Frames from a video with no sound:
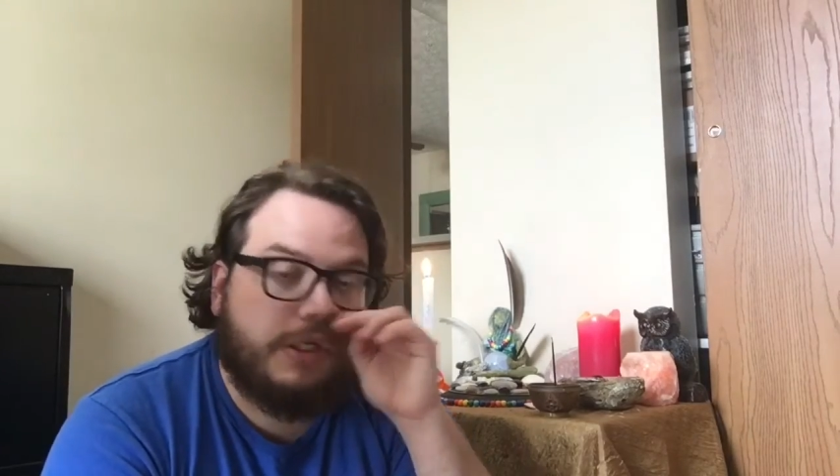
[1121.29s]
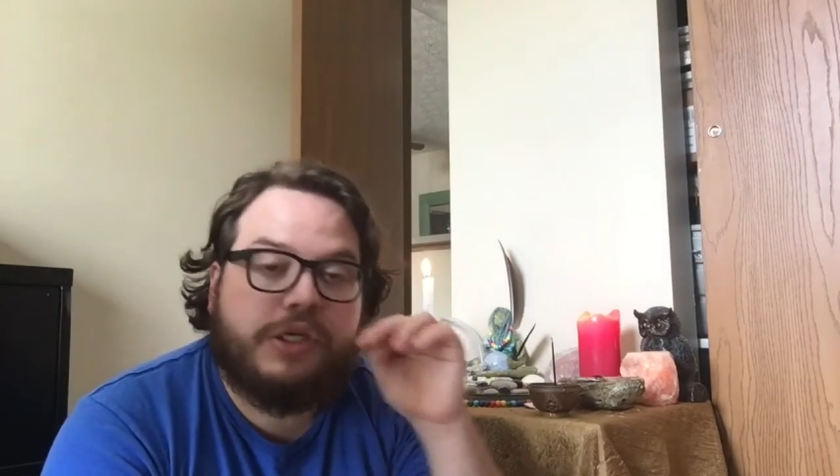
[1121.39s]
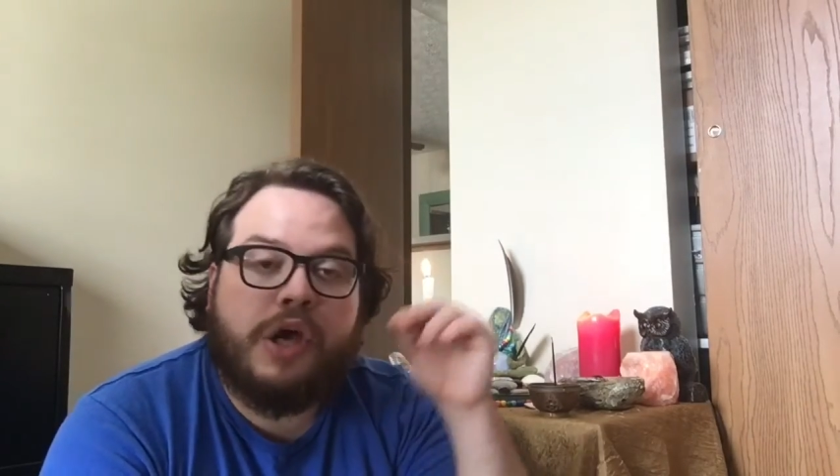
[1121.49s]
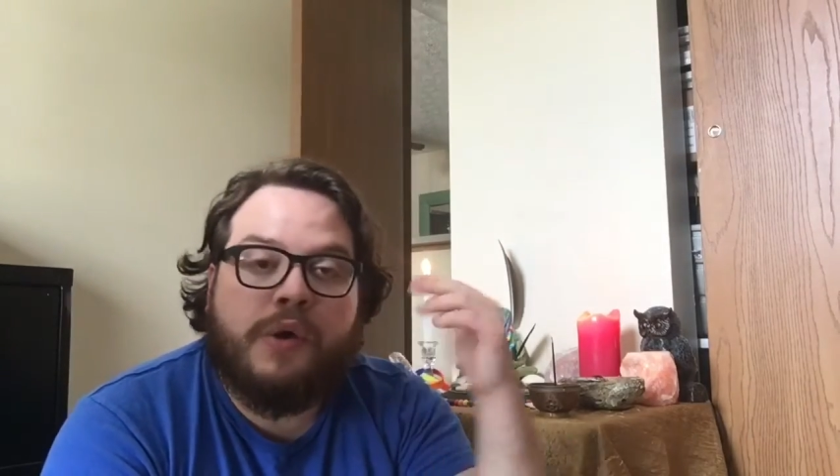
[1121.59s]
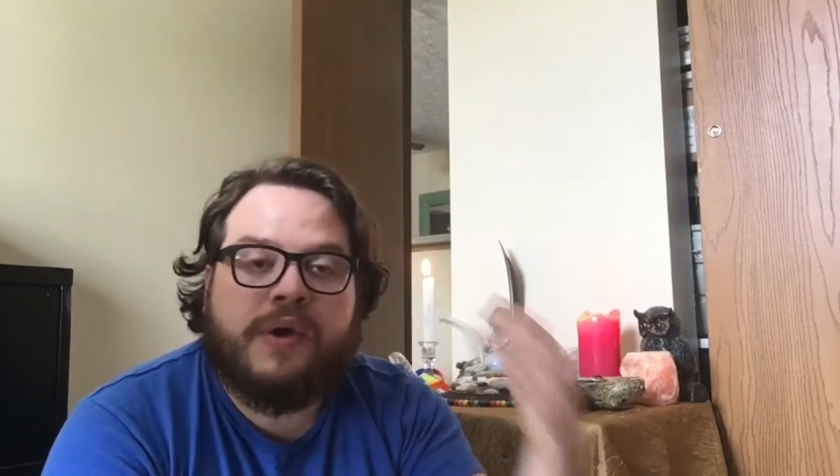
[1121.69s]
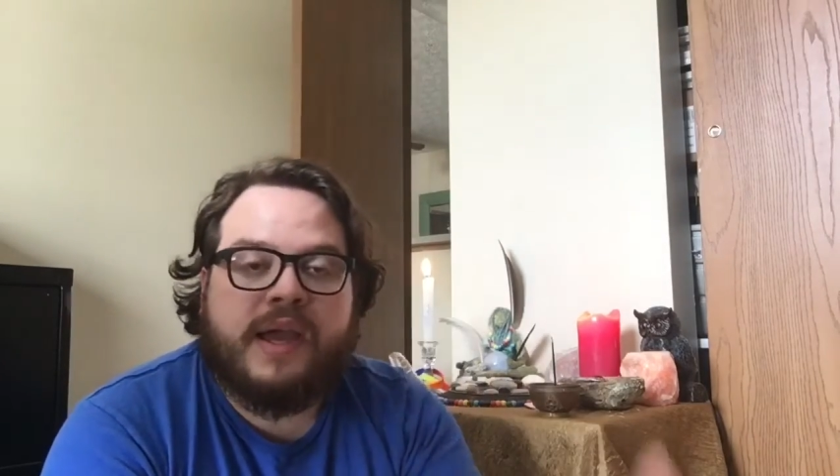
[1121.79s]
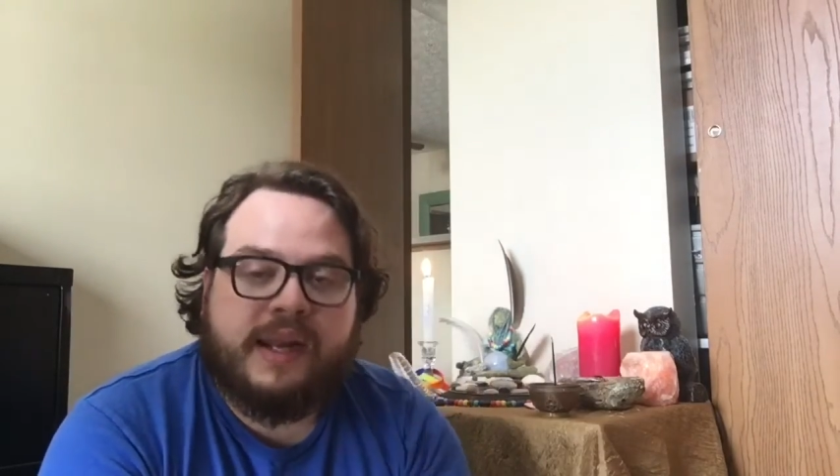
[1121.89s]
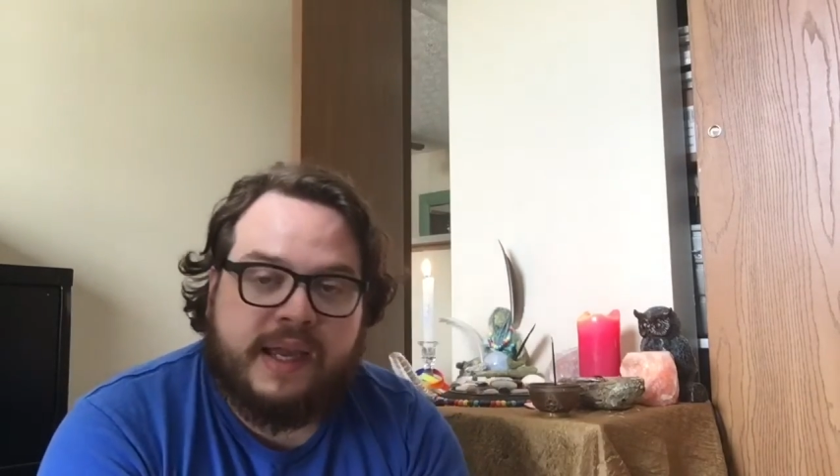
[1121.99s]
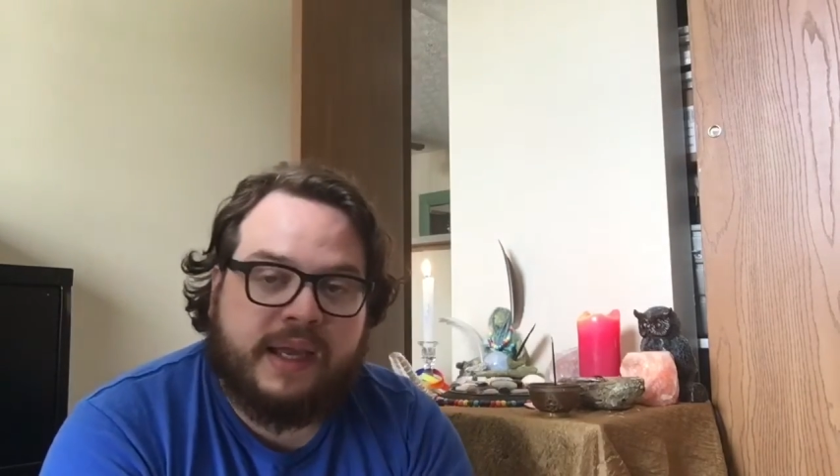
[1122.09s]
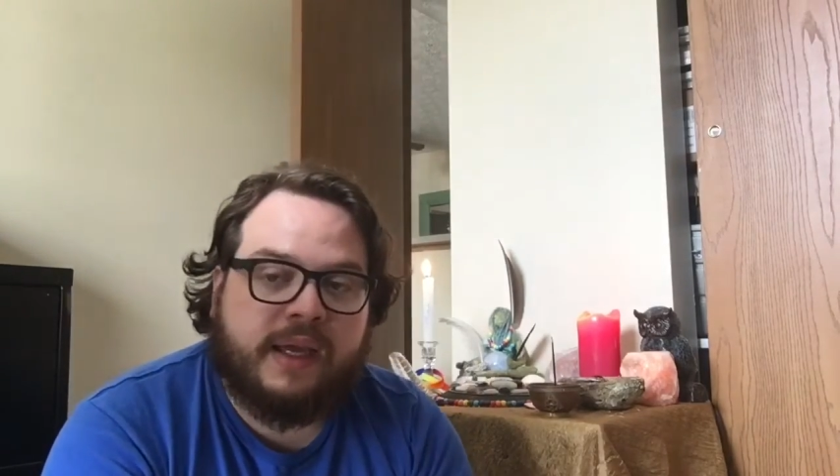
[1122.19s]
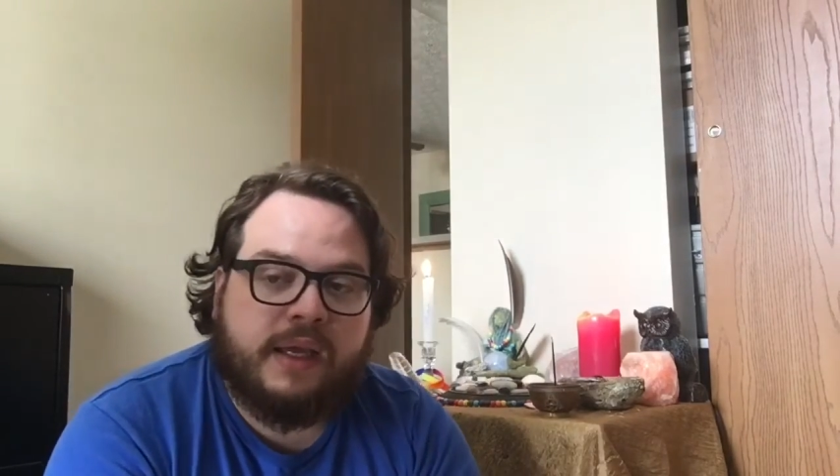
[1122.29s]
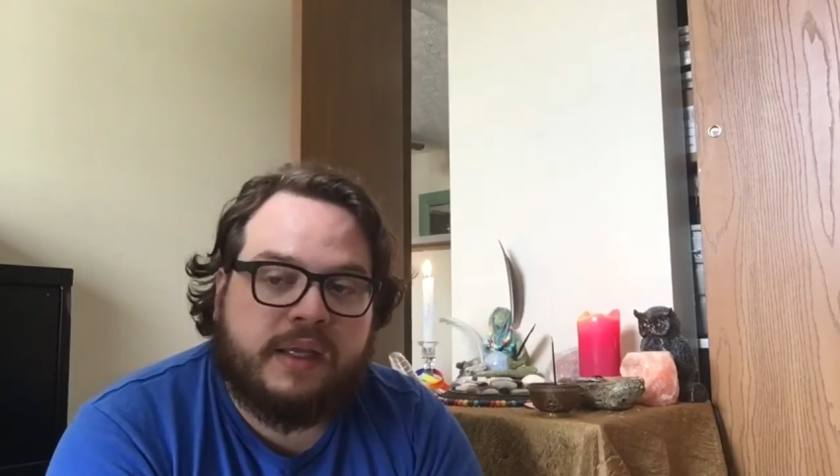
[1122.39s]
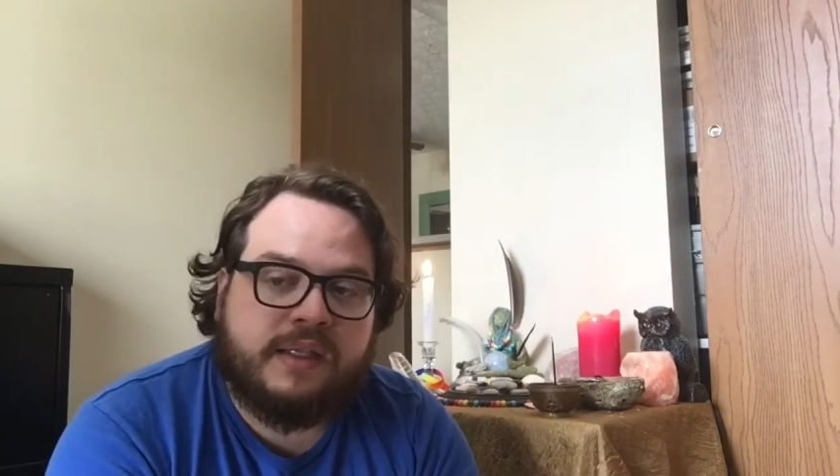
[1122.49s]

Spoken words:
donating